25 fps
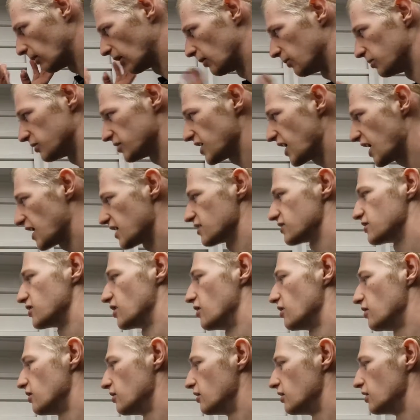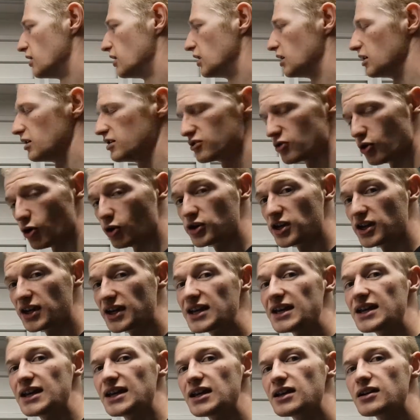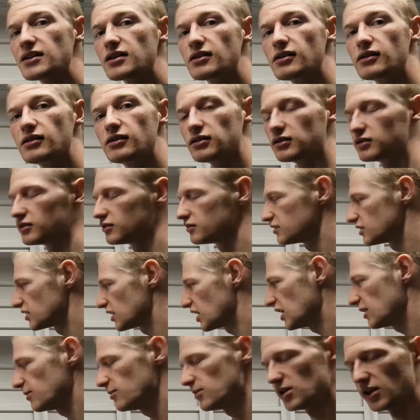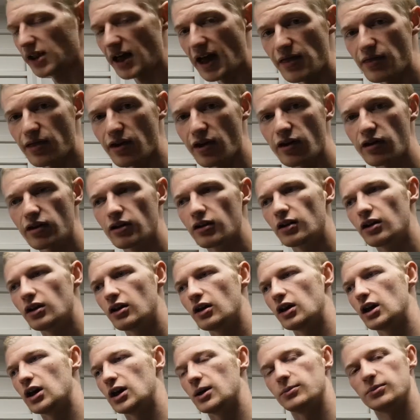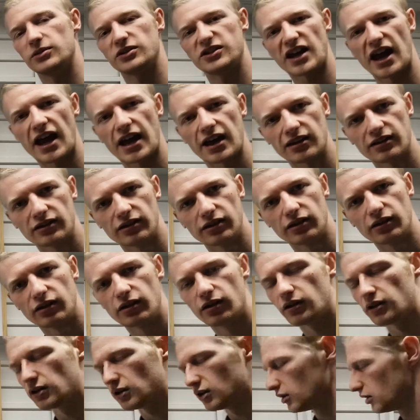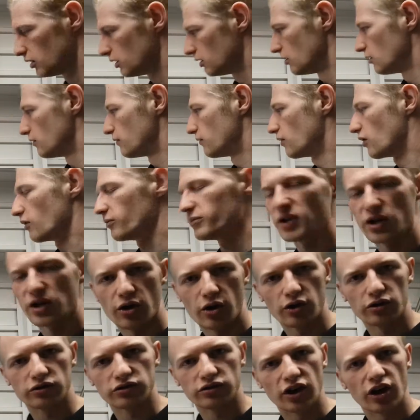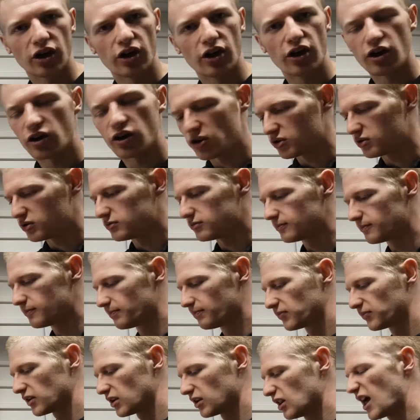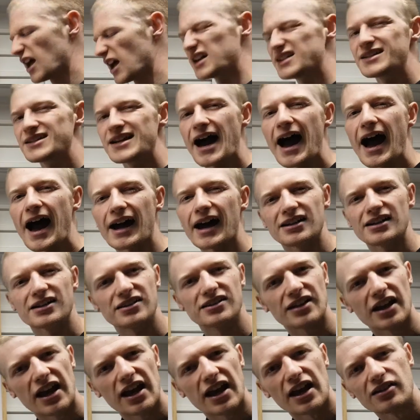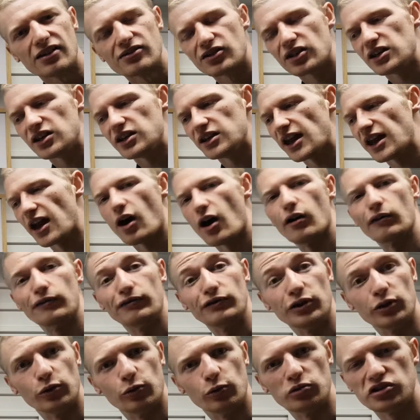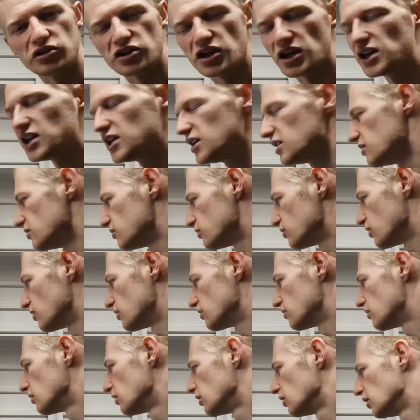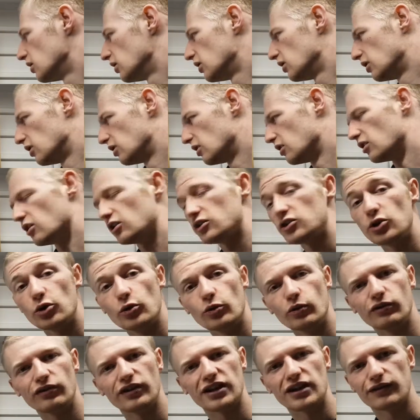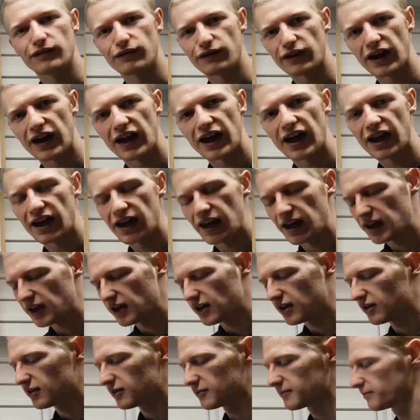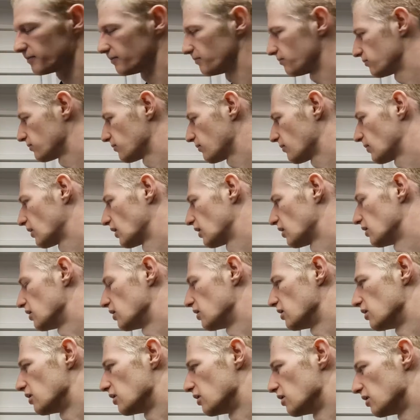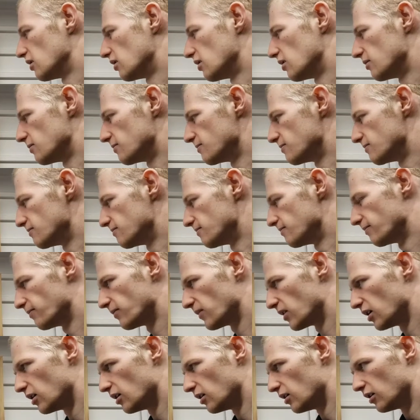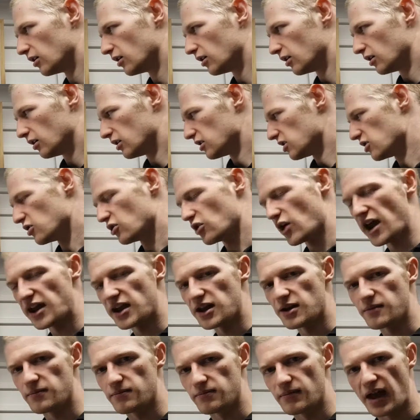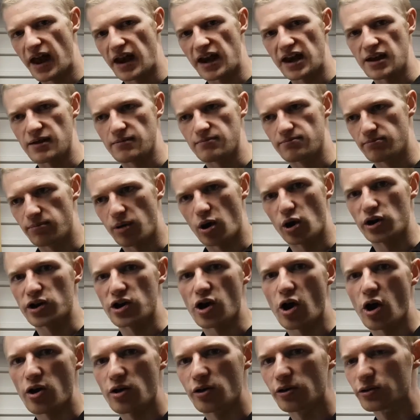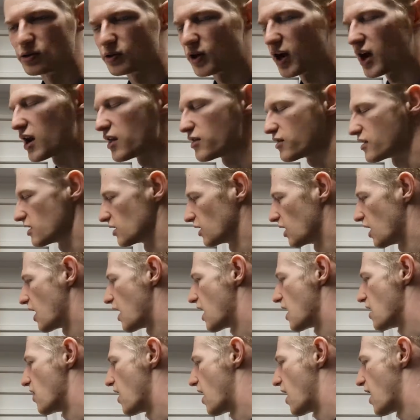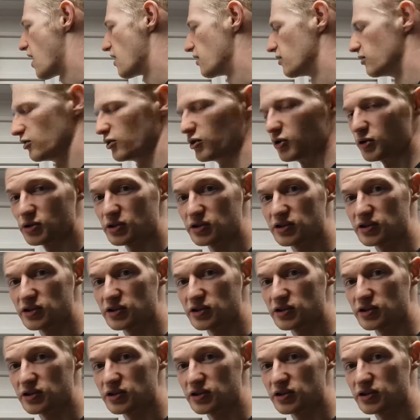a protector is all you need to keep your leather protected from, you know, dirt and like dye stains that you get off new jeans, and uh, U V fading, um, you know, any any body oil or anything like that, or